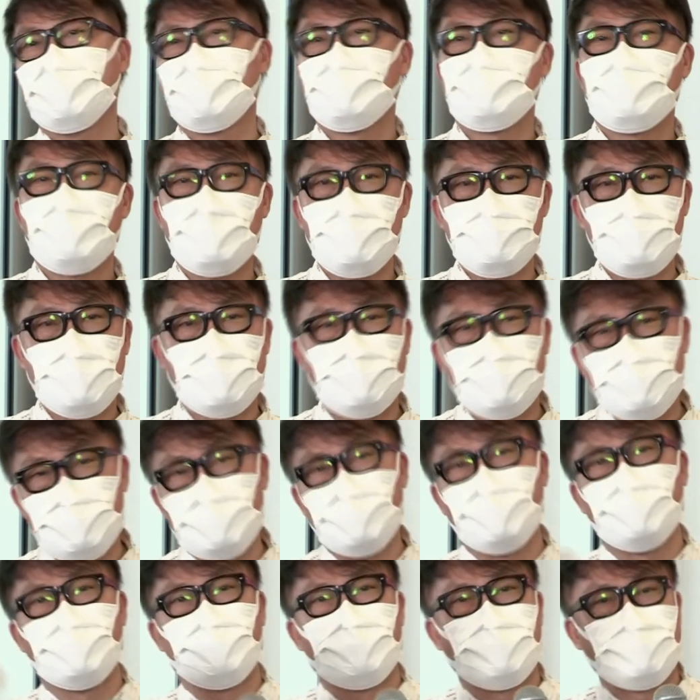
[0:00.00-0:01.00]
shelf,
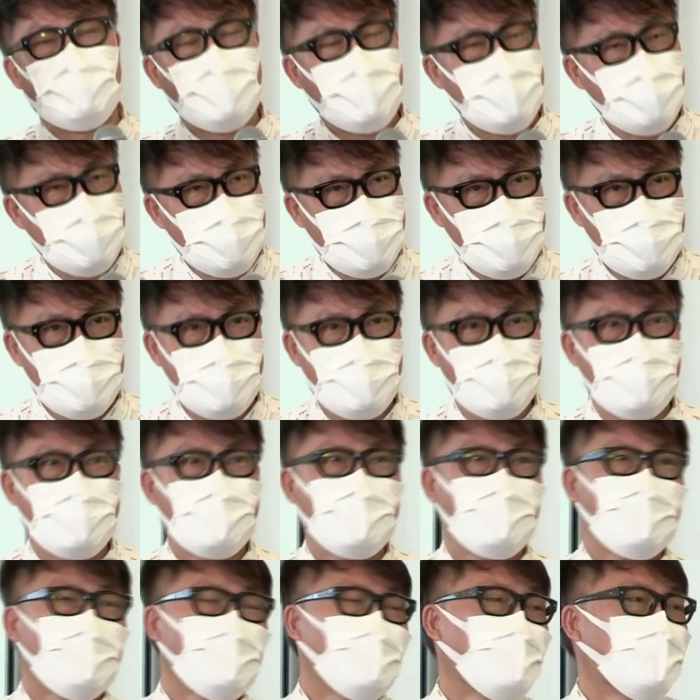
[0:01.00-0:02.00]
uh, some services
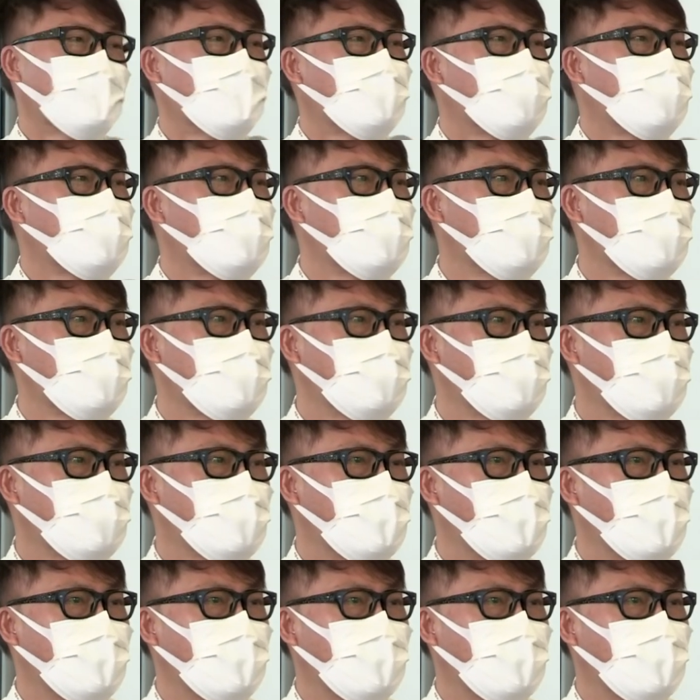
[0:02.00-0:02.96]
from the market,